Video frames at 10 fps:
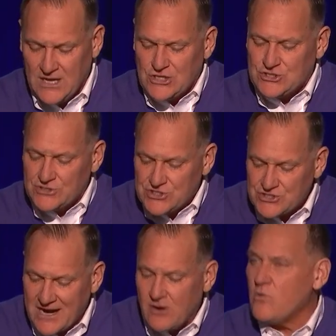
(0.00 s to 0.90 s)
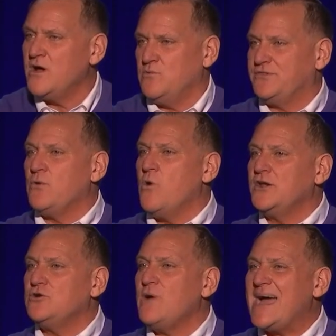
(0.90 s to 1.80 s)
should share one with the one
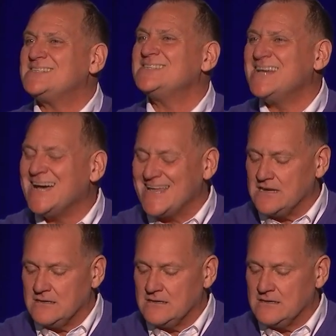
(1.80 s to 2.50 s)
who has none.